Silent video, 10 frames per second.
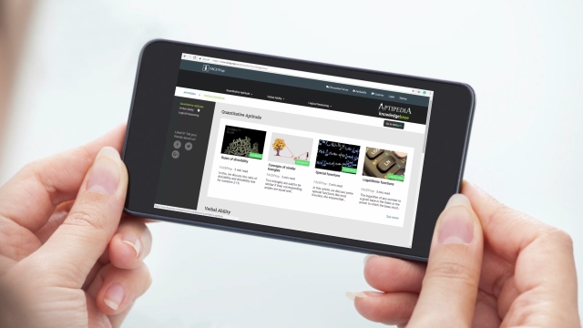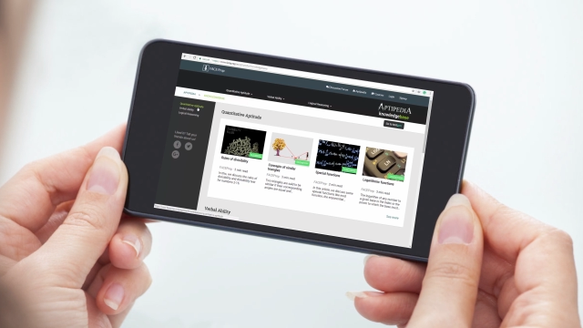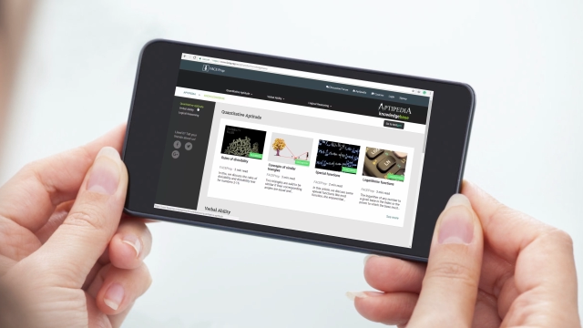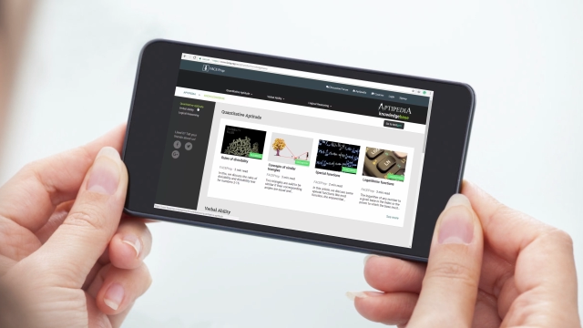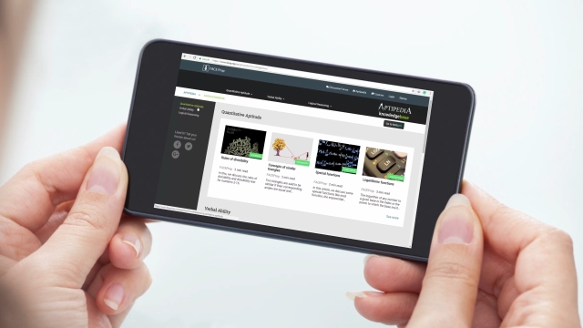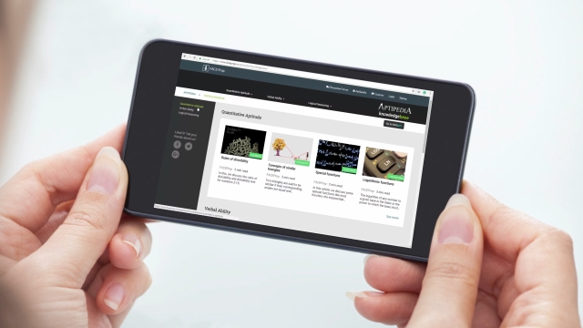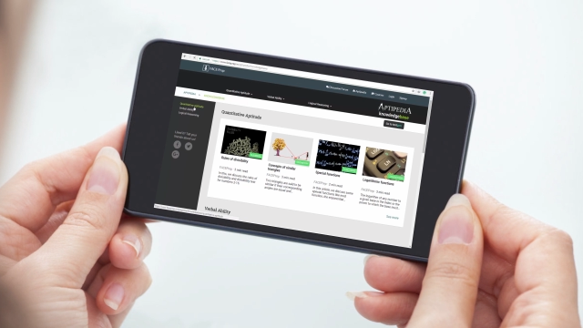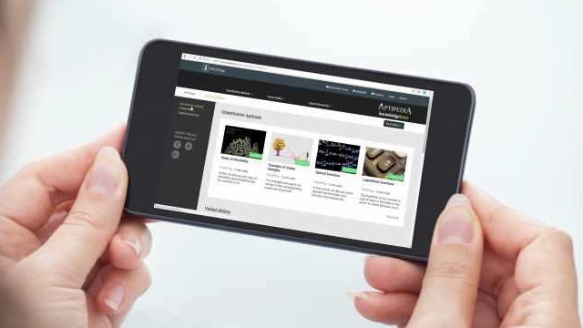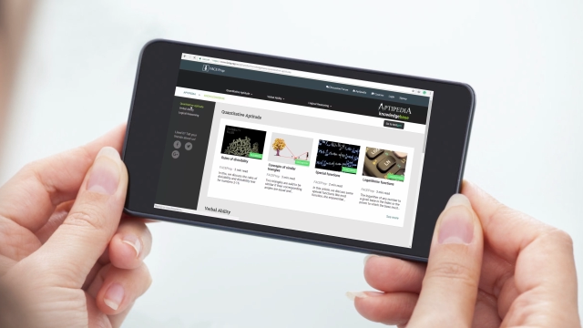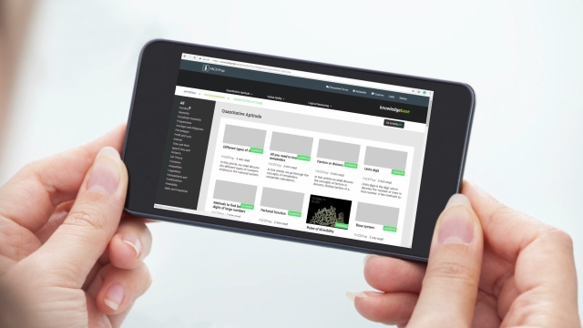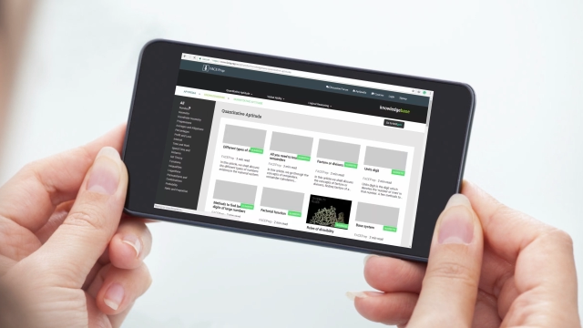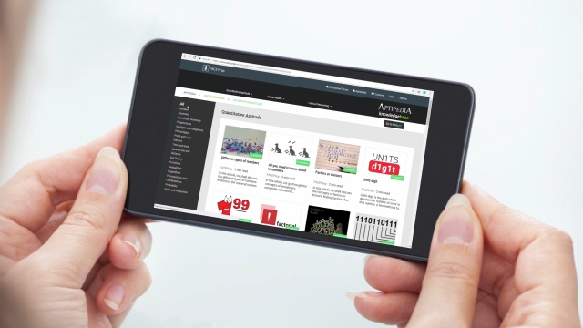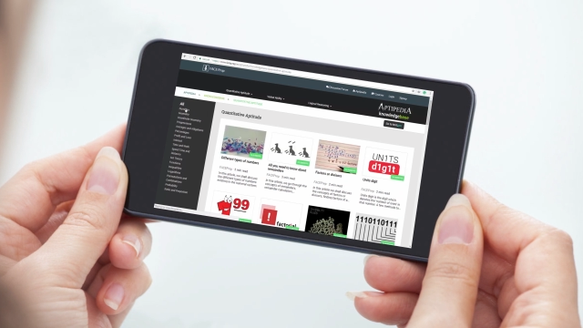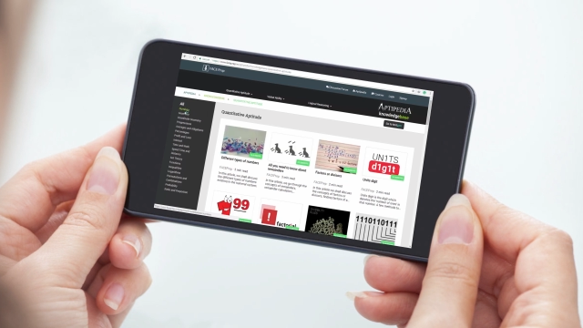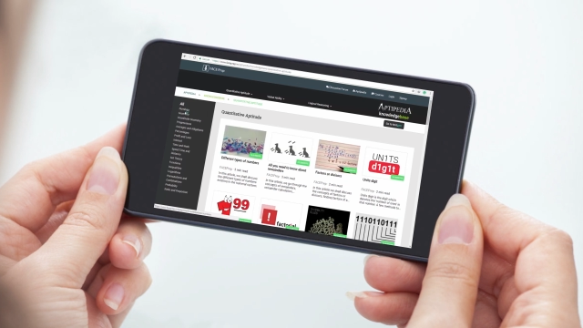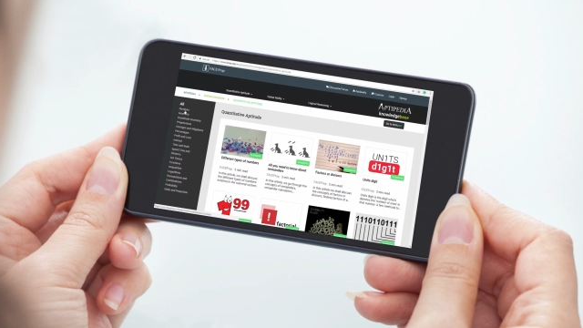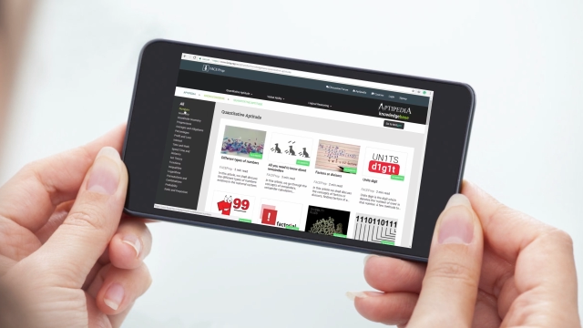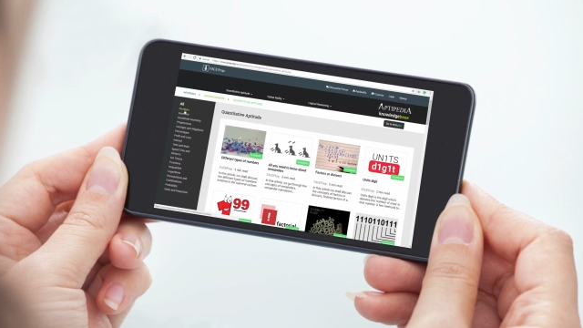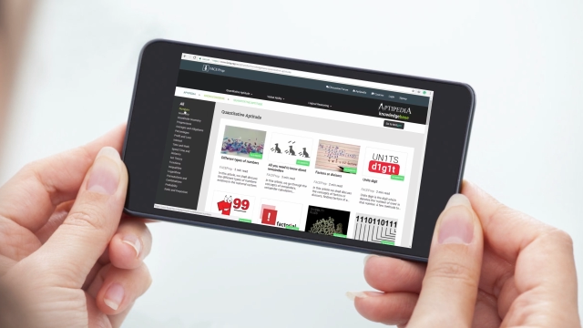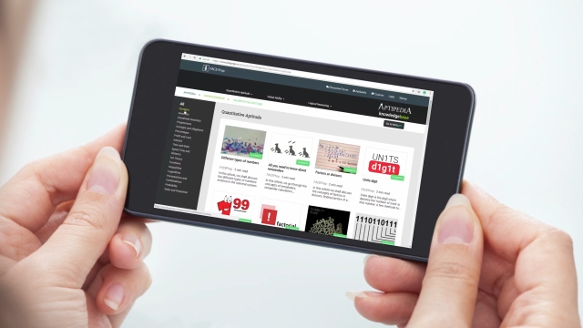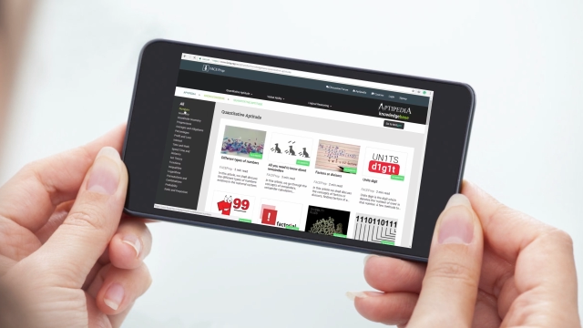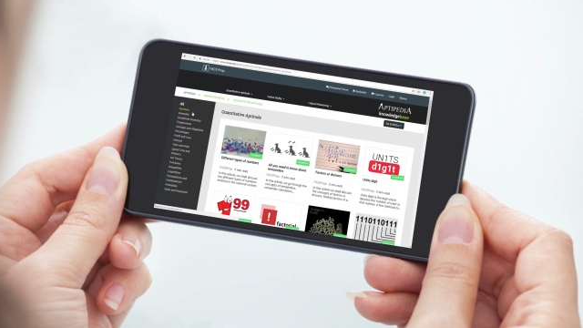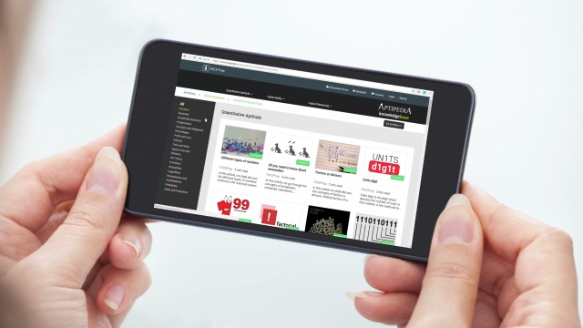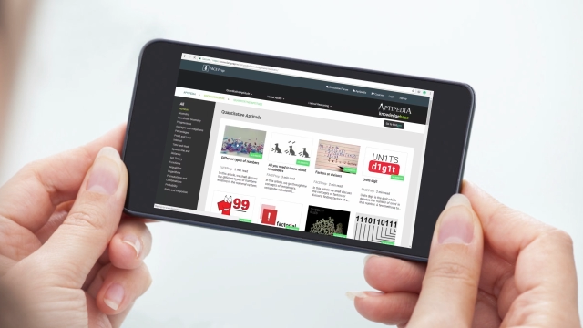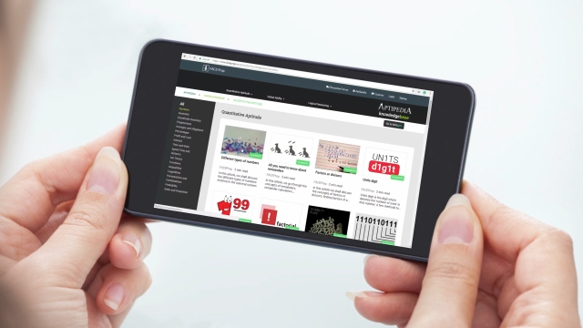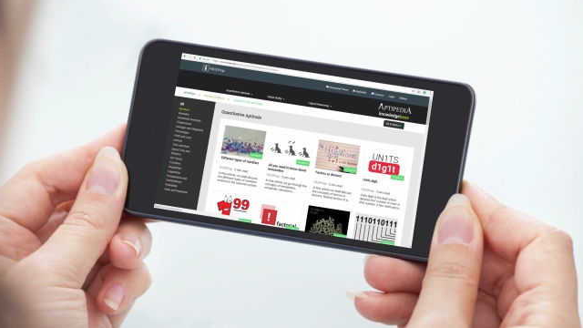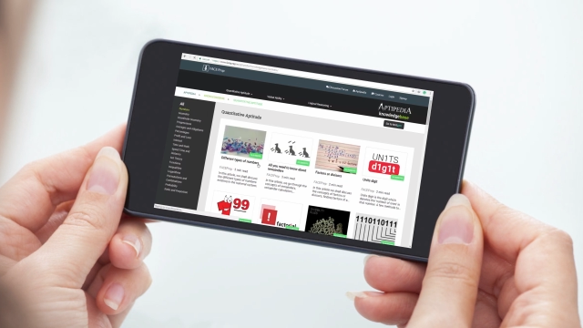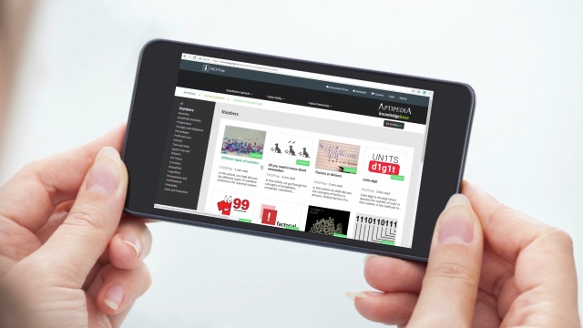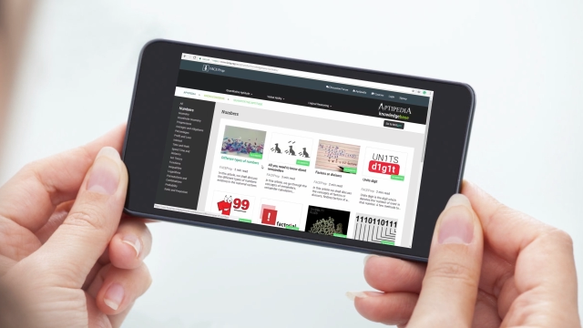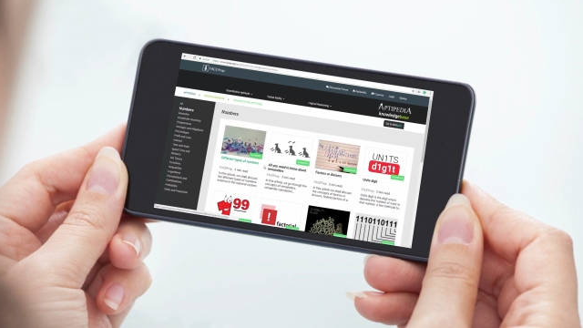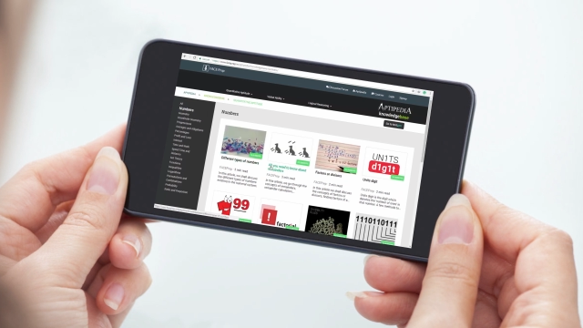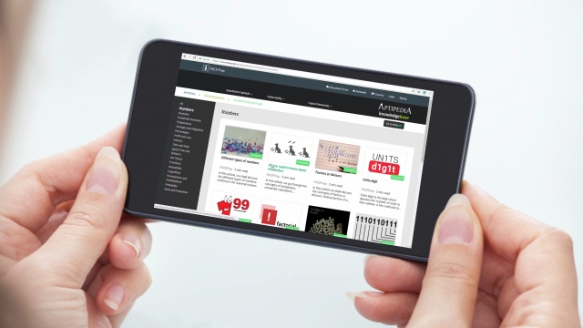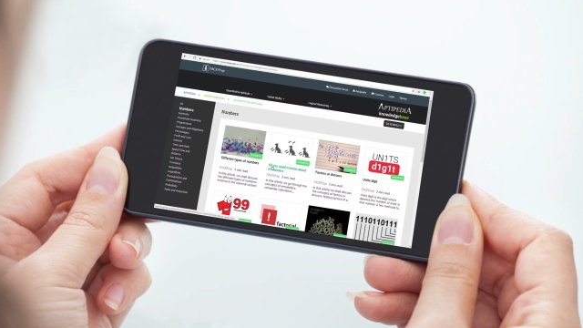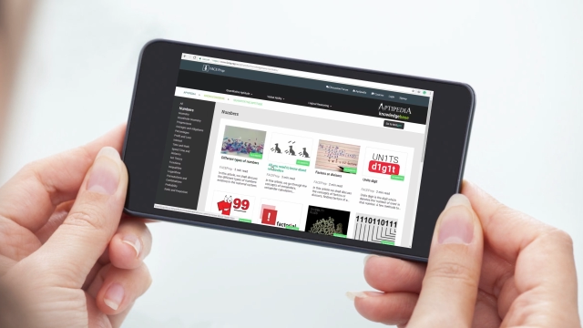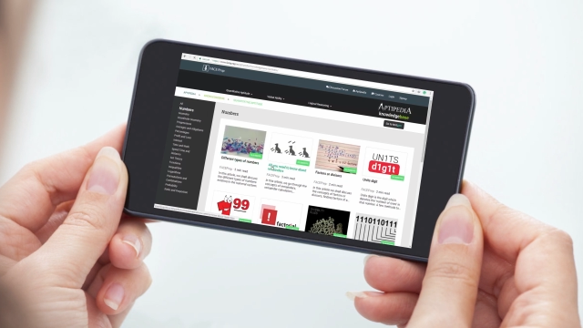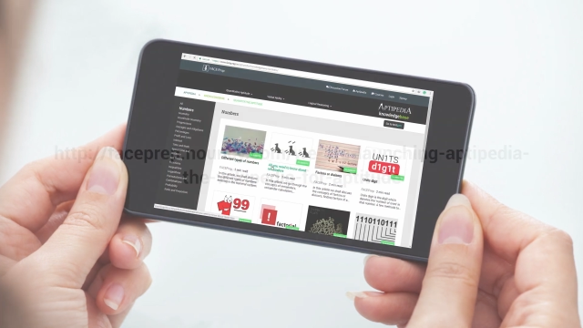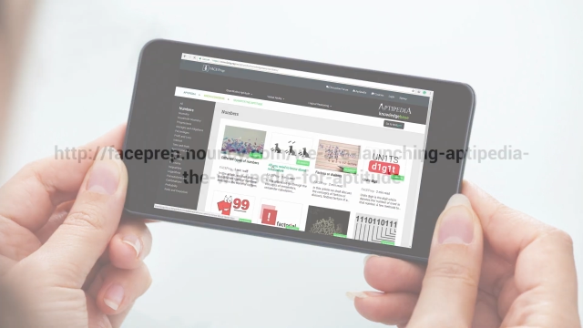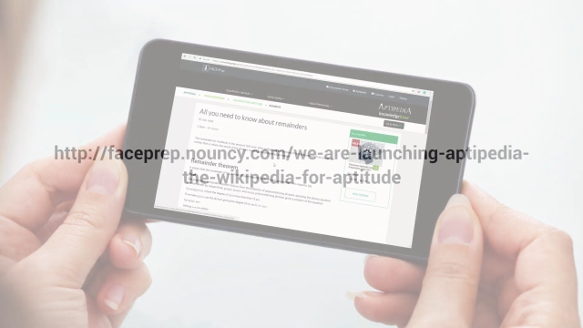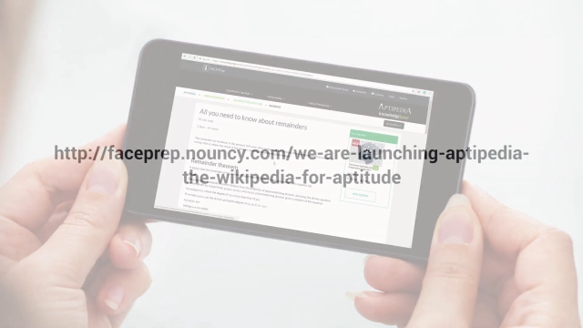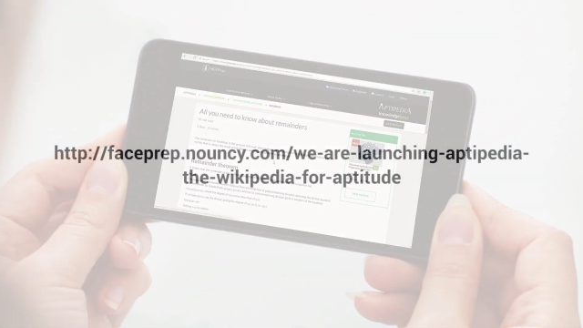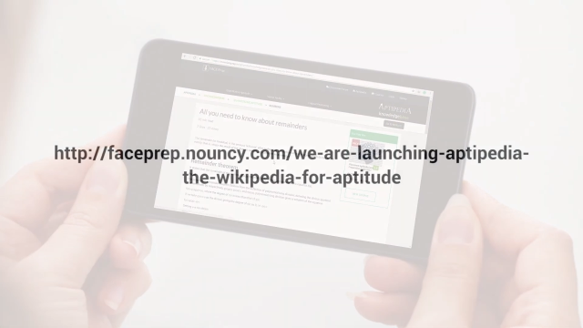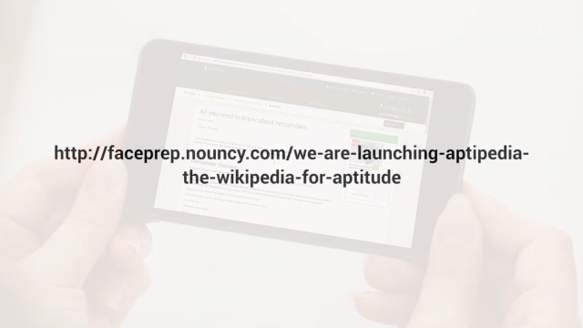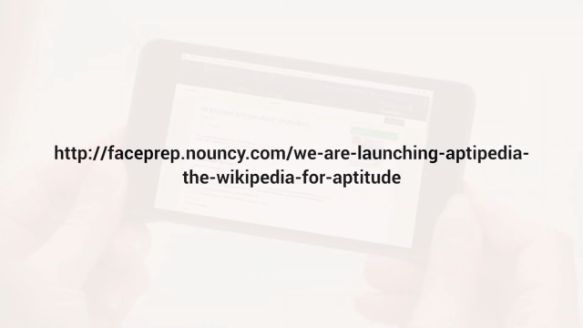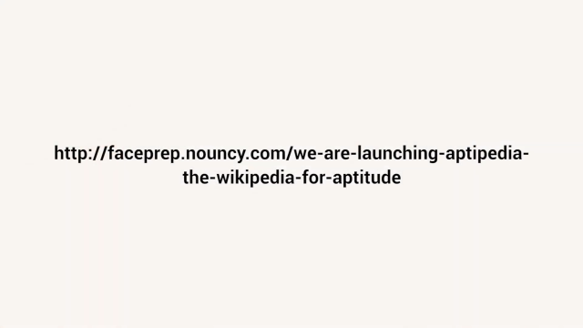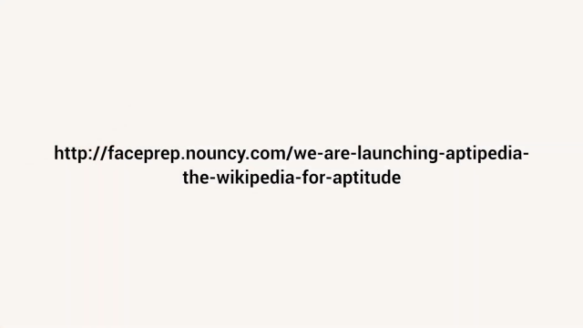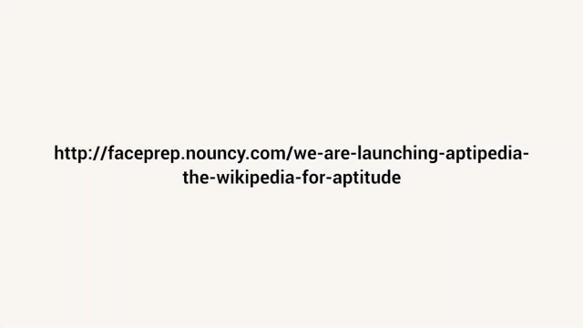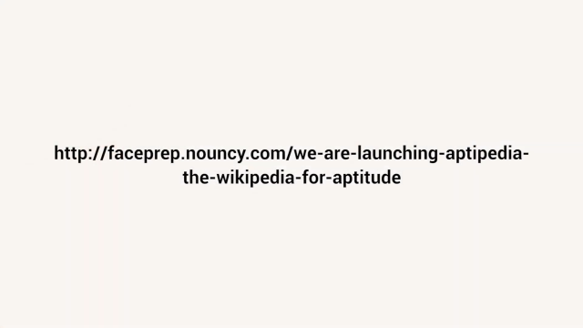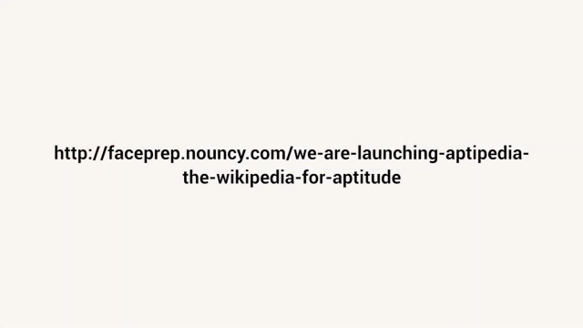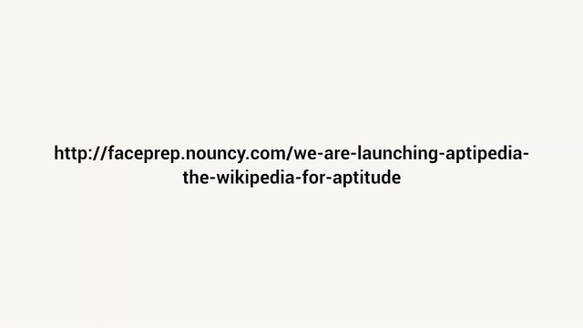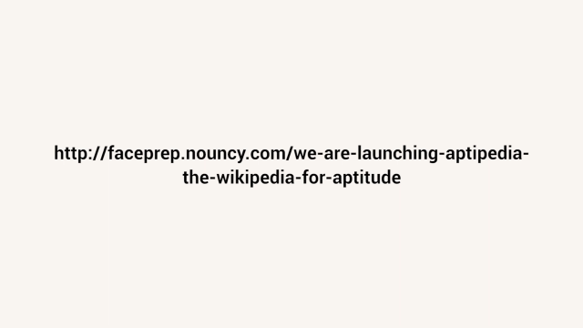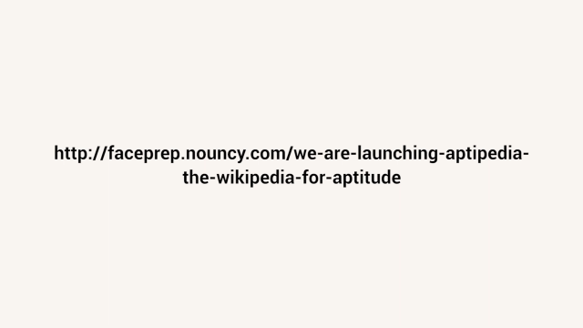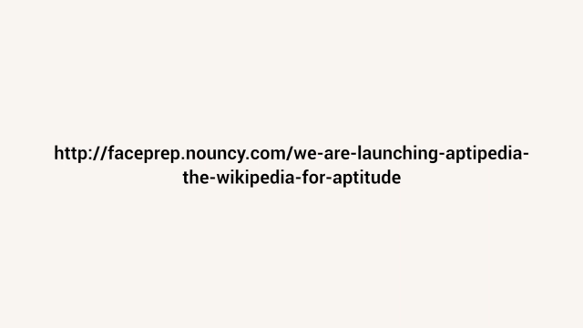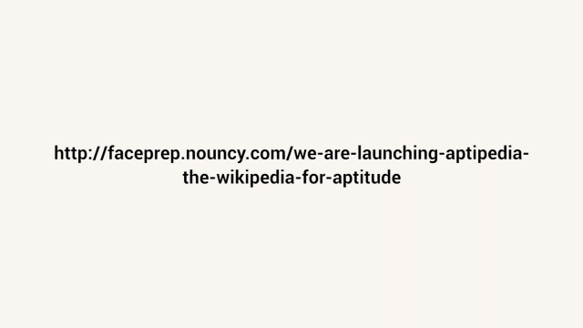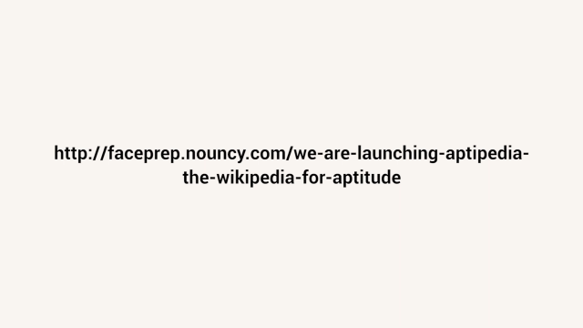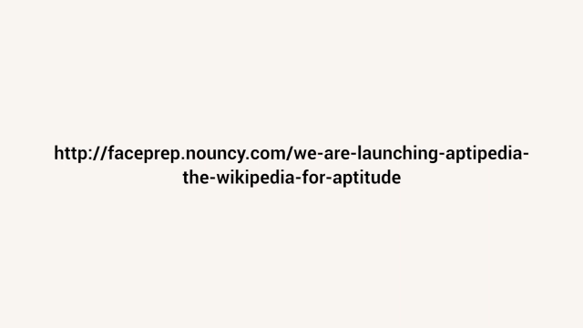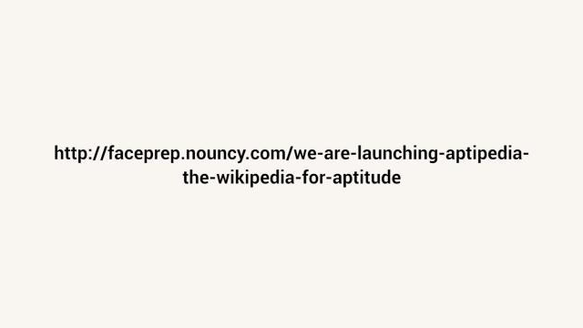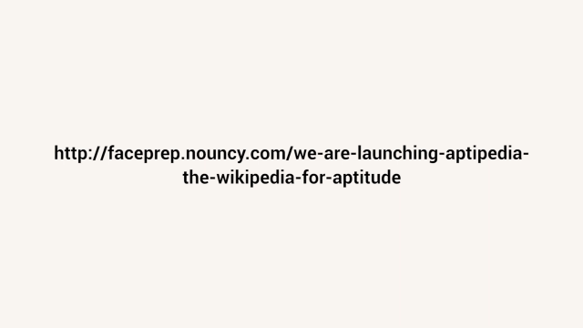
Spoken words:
[unreadable: no face in view]